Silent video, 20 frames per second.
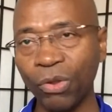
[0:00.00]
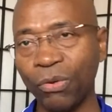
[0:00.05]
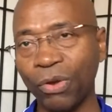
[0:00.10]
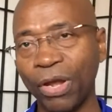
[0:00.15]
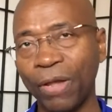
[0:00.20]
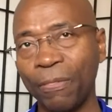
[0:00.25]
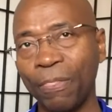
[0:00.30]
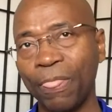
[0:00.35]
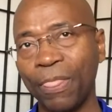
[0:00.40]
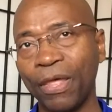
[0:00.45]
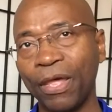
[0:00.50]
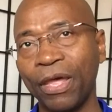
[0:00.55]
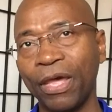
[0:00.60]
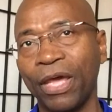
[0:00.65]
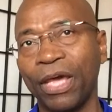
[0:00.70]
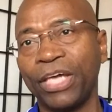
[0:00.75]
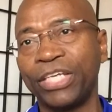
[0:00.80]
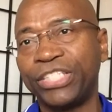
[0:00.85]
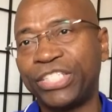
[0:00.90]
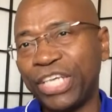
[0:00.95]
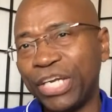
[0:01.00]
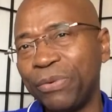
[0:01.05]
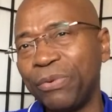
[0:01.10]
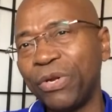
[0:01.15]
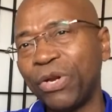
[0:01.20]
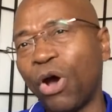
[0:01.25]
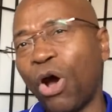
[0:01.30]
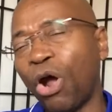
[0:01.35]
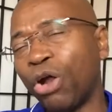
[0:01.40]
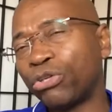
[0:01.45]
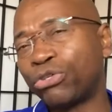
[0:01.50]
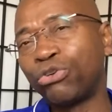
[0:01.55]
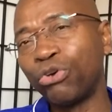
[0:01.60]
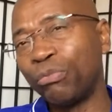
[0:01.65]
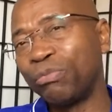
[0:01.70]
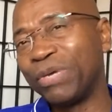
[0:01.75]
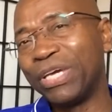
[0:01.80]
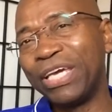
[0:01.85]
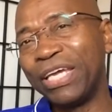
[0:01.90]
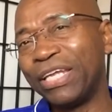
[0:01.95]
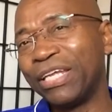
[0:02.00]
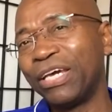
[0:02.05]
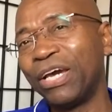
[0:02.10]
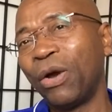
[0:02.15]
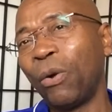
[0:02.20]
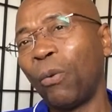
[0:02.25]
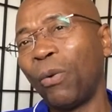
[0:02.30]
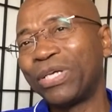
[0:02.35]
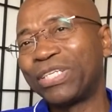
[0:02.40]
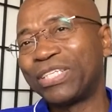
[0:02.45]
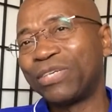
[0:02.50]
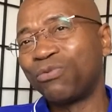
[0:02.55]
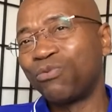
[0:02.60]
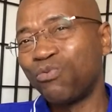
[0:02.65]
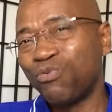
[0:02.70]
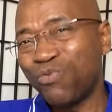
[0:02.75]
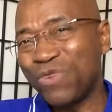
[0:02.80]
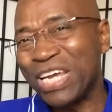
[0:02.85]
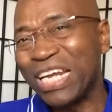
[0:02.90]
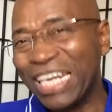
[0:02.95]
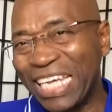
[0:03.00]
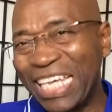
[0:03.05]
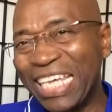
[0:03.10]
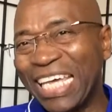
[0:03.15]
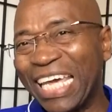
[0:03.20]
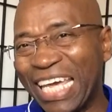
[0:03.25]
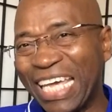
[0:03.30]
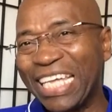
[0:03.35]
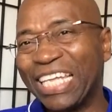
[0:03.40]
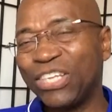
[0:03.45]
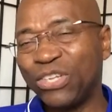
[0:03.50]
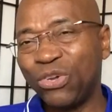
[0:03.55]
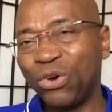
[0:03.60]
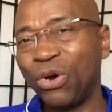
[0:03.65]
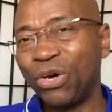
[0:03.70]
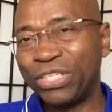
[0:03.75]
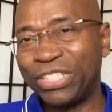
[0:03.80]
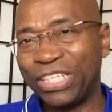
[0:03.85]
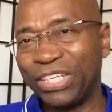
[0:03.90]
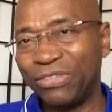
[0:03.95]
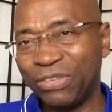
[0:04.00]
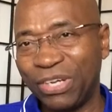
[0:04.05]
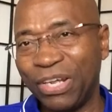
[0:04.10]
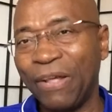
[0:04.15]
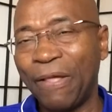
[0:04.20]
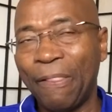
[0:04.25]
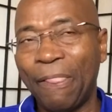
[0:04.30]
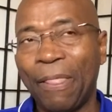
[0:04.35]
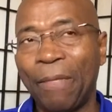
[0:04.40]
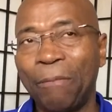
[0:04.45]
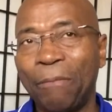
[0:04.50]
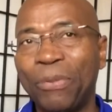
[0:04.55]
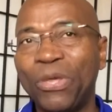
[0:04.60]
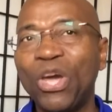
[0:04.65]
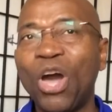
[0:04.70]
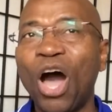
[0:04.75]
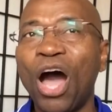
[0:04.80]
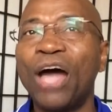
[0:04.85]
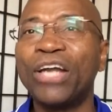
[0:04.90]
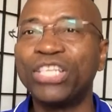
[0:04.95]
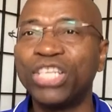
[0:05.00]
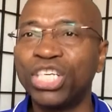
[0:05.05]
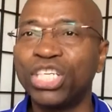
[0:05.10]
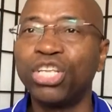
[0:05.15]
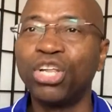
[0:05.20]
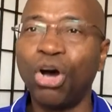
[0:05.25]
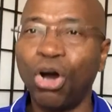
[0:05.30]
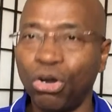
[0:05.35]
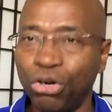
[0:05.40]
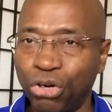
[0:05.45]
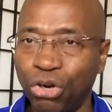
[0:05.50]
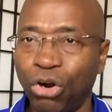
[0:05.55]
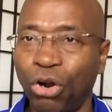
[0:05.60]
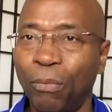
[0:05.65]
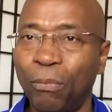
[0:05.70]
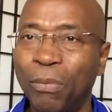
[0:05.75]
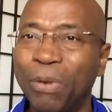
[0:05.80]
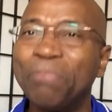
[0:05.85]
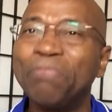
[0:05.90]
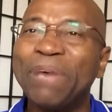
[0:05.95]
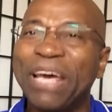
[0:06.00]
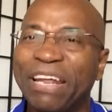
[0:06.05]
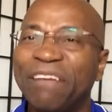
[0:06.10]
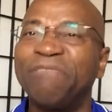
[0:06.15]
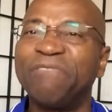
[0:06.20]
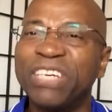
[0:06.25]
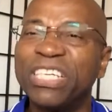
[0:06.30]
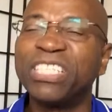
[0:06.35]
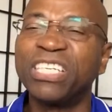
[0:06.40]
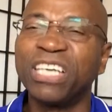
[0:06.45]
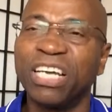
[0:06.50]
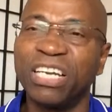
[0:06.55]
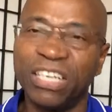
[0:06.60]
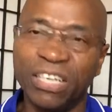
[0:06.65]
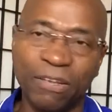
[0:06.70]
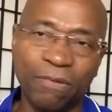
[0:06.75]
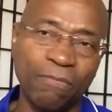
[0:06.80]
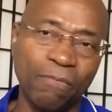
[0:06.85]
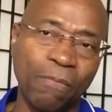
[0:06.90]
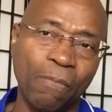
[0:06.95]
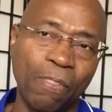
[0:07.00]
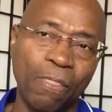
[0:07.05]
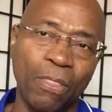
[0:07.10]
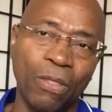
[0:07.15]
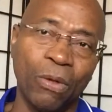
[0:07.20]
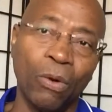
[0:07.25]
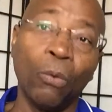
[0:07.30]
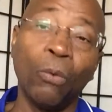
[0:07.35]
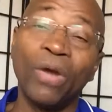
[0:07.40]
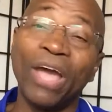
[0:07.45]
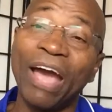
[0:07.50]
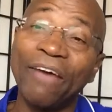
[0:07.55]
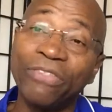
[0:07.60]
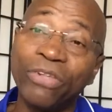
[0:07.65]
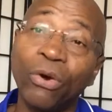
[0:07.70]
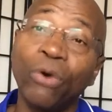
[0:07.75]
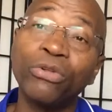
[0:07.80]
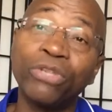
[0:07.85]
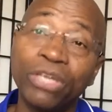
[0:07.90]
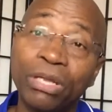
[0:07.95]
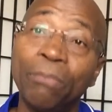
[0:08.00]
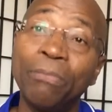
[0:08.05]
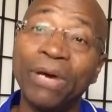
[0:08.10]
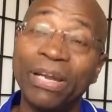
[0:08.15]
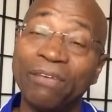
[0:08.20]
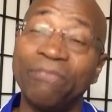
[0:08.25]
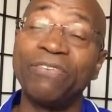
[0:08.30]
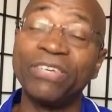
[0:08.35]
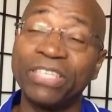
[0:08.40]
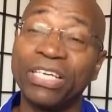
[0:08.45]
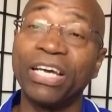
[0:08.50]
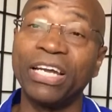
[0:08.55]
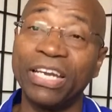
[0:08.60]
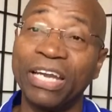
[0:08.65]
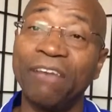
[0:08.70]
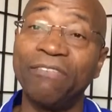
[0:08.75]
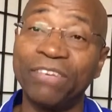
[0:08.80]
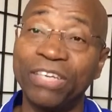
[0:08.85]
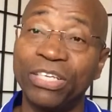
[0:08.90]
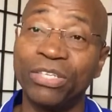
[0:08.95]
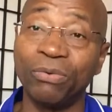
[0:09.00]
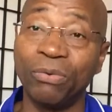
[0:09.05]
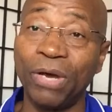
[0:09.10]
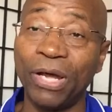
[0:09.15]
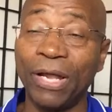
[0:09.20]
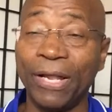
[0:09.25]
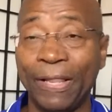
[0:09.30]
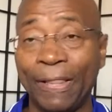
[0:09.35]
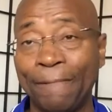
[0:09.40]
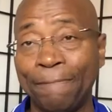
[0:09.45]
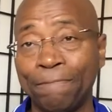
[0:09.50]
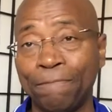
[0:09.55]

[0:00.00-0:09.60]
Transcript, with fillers: Right? Genuine also means what's really in your gen beyond just long term, but metaphysically we have to go to the metaphysical level as well.